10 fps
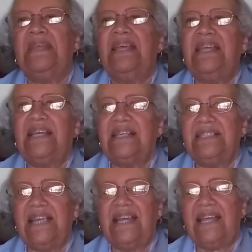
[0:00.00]
He can
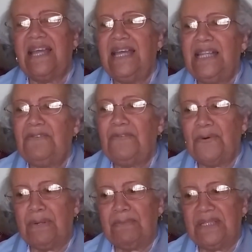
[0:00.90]
take any
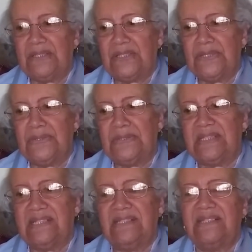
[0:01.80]
form he
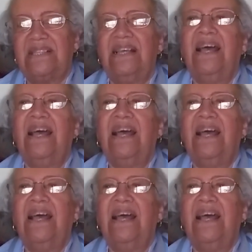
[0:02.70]
chooses.